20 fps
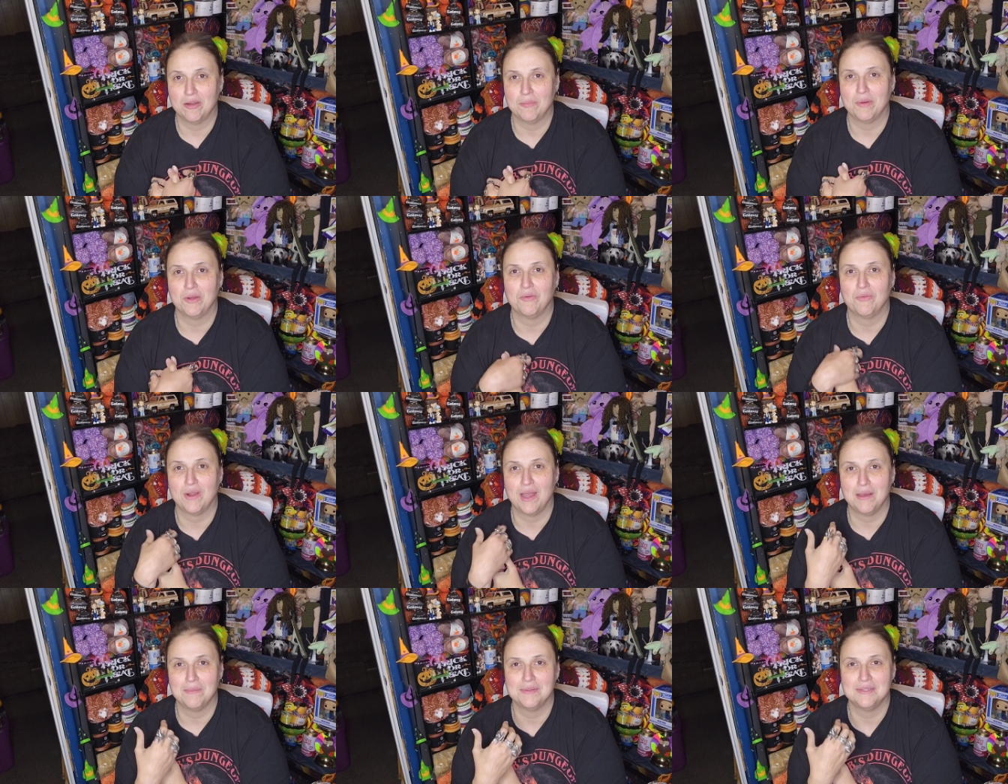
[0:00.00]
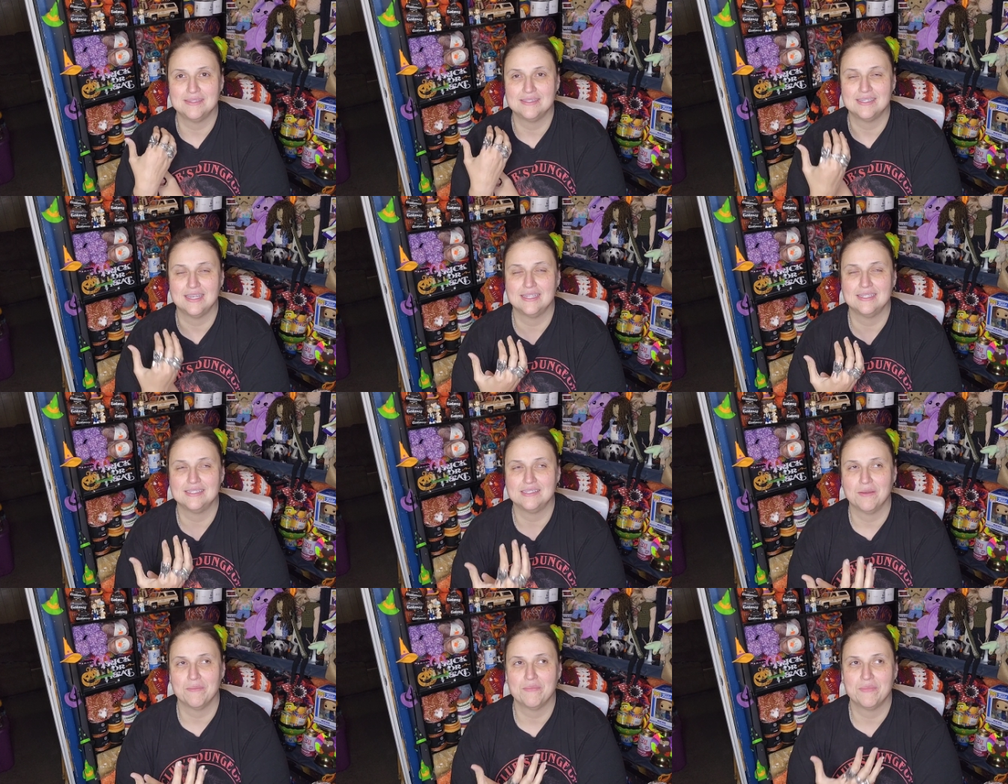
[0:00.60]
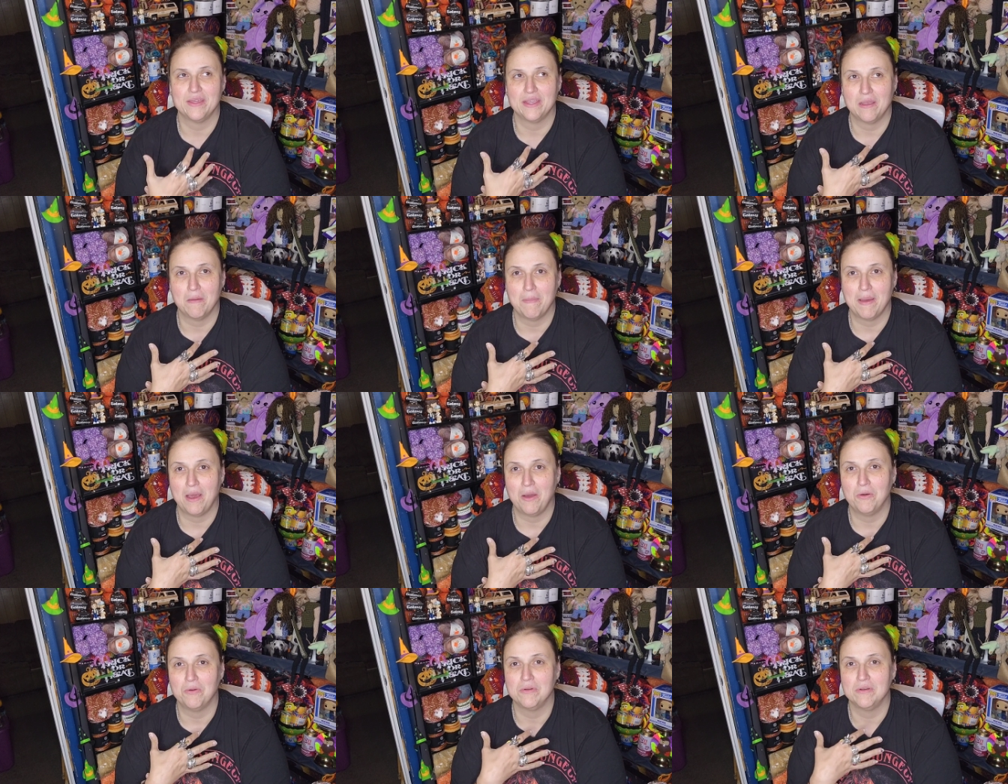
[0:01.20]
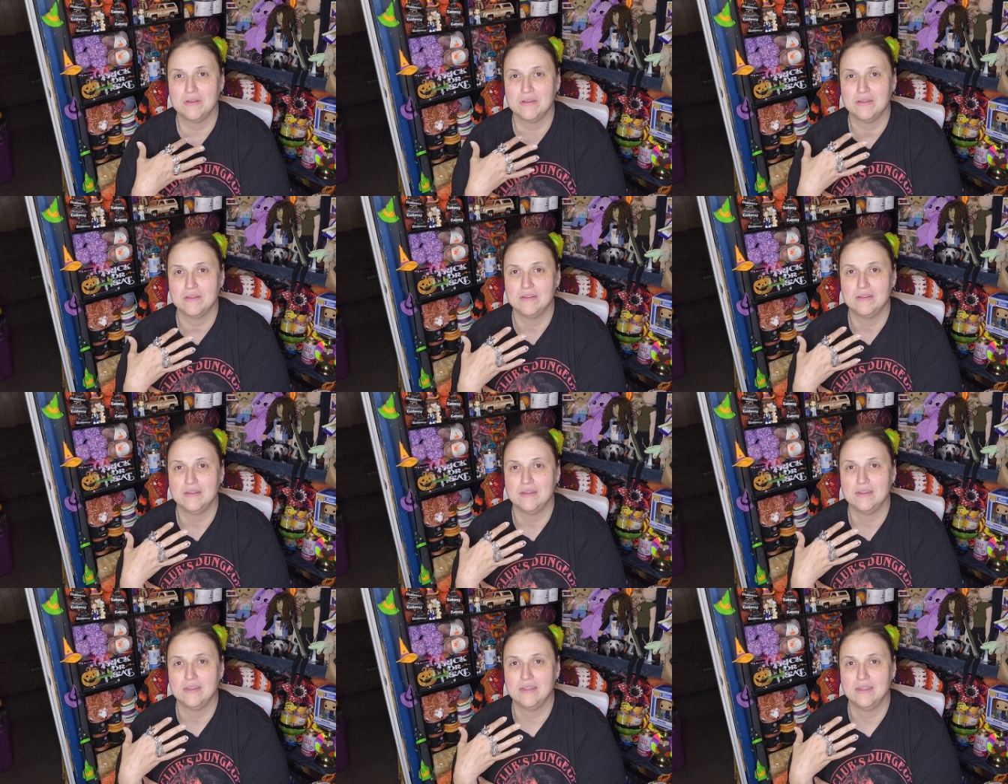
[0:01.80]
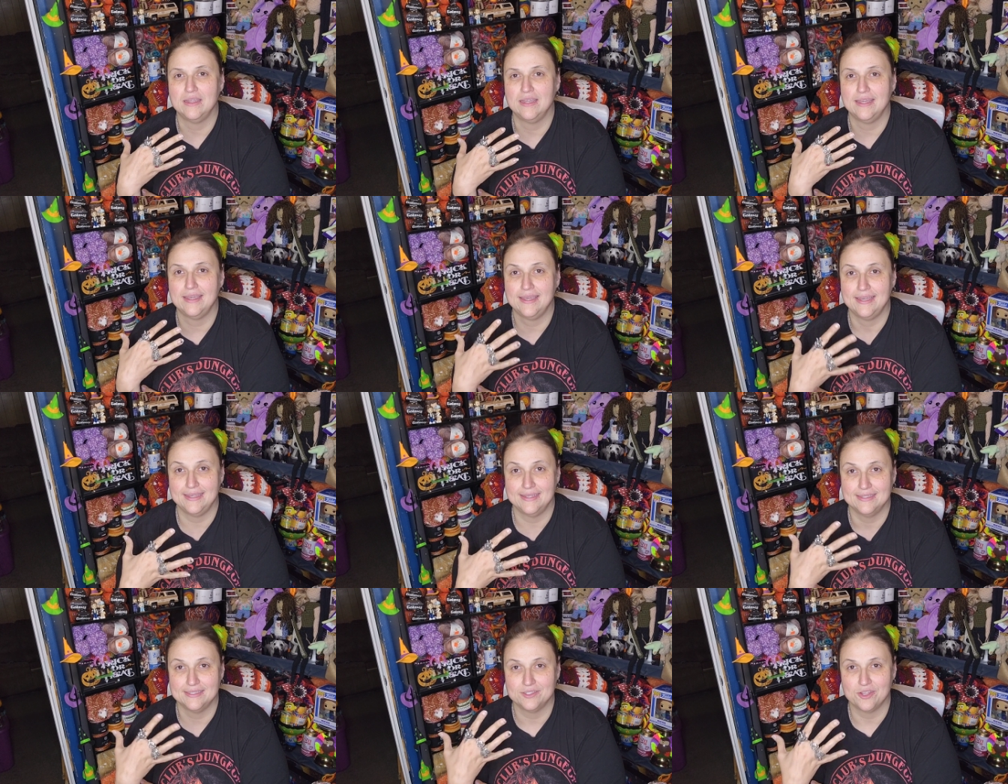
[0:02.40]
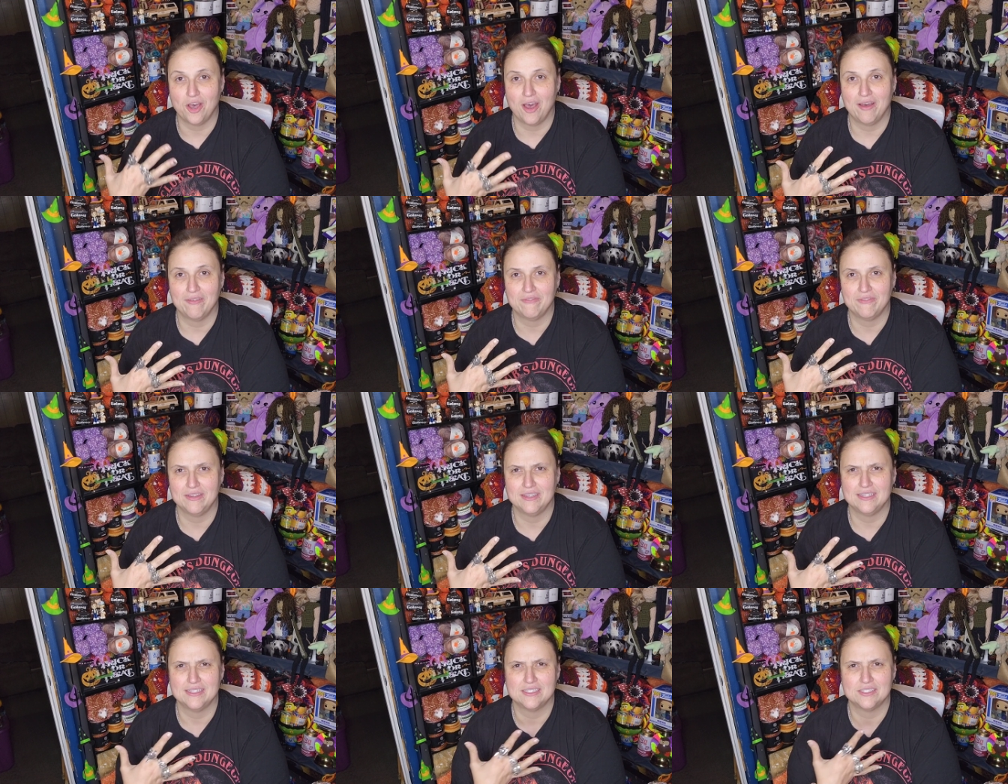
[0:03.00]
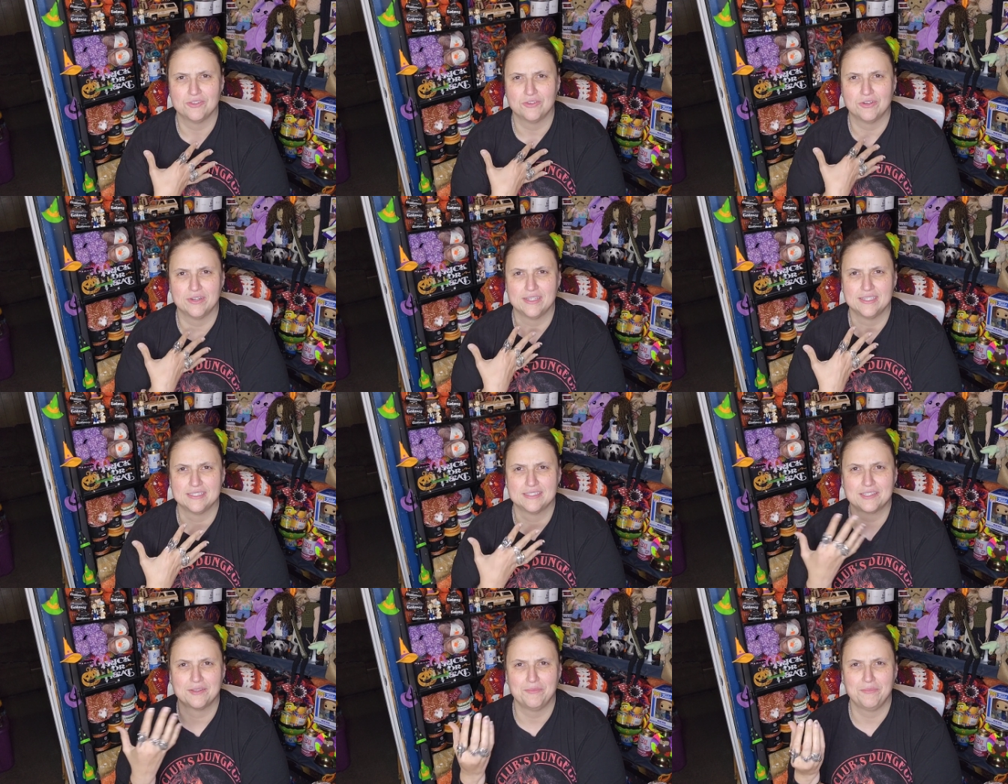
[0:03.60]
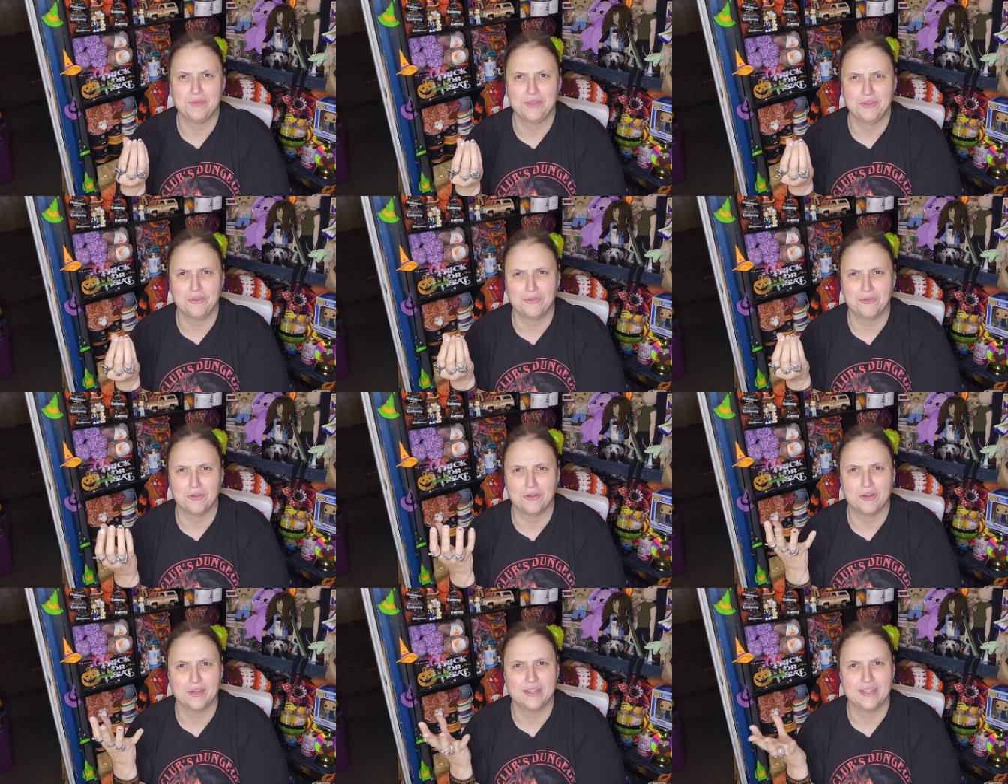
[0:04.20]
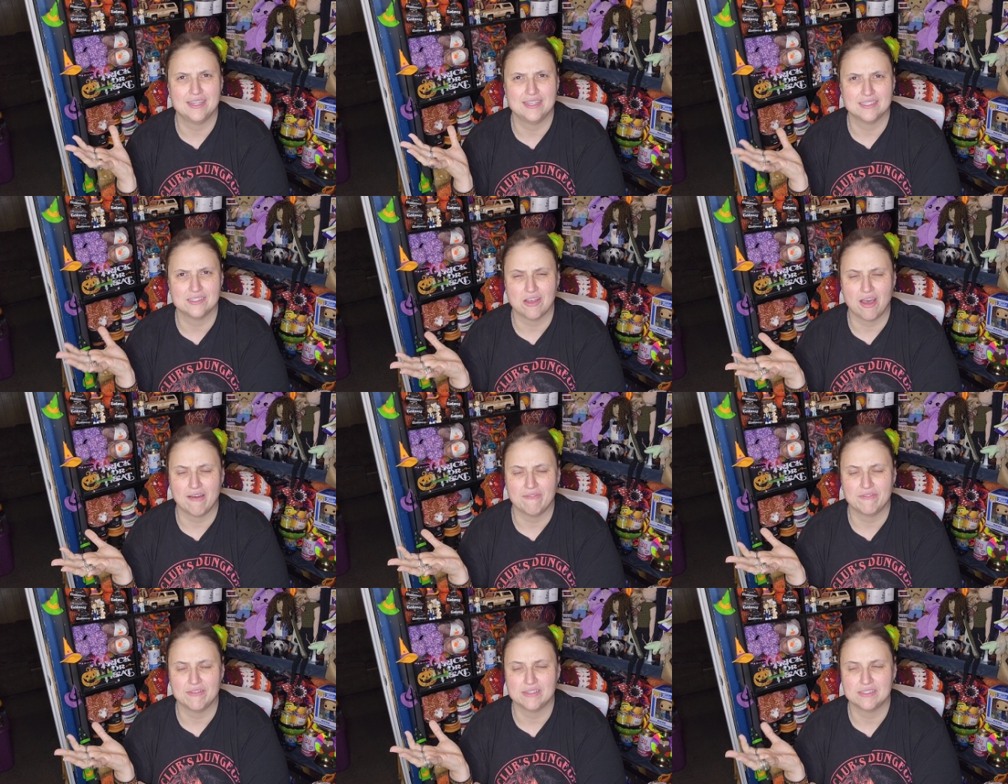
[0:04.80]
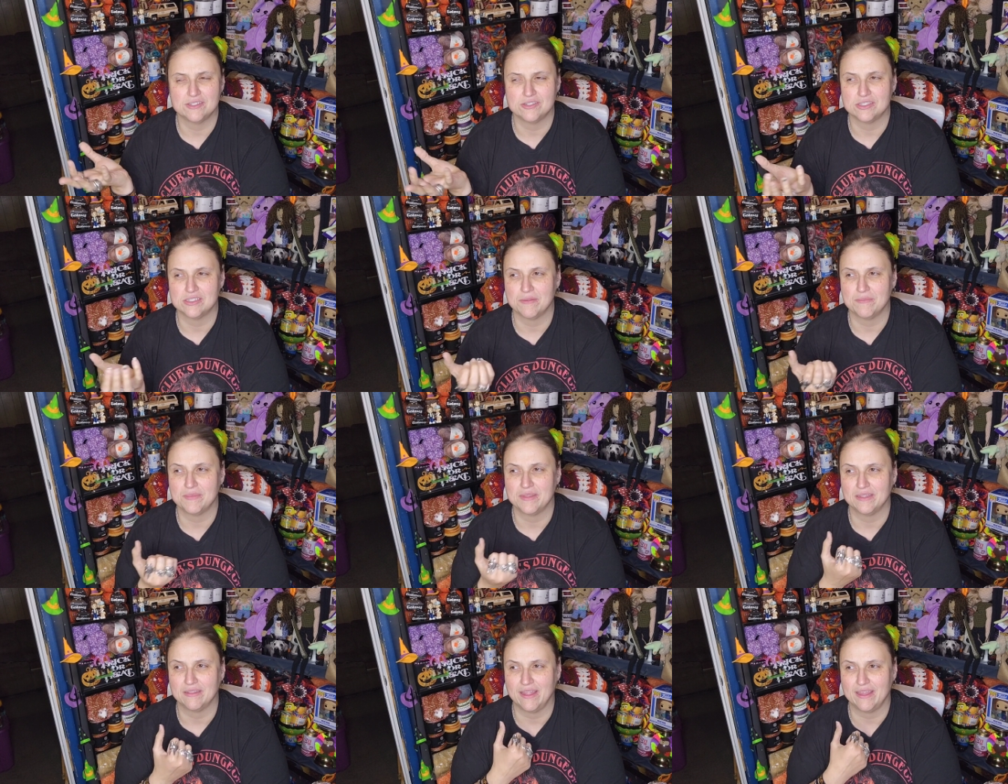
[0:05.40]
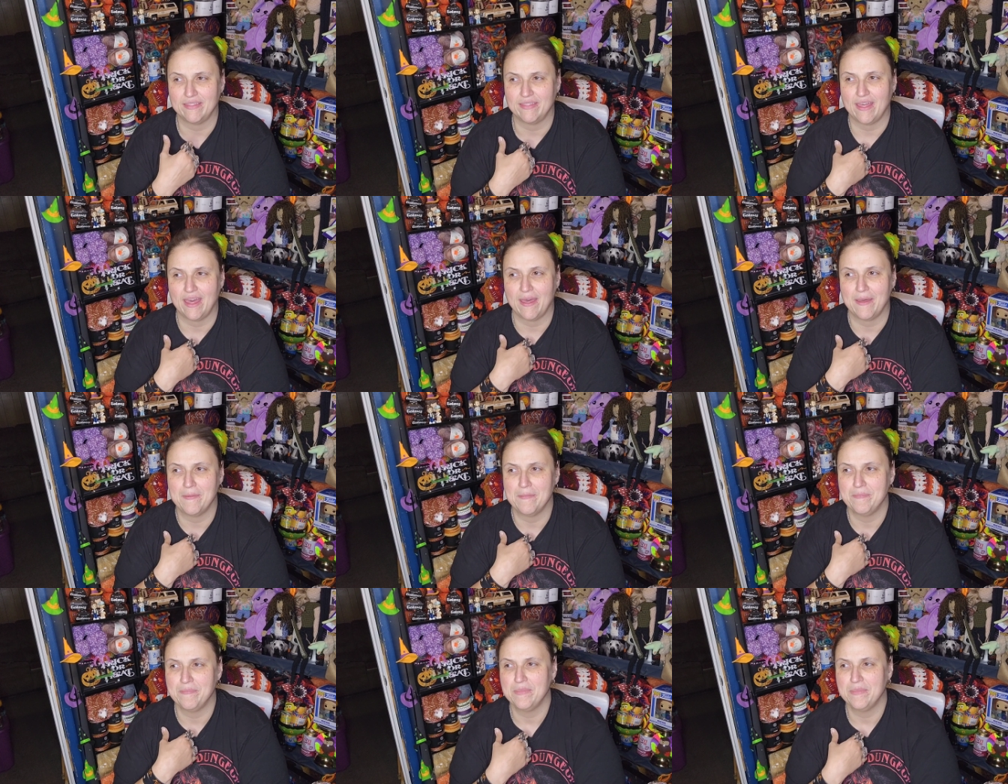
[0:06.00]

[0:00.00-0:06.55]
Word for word: But Robin said something about his office or his computer in his office or something like that.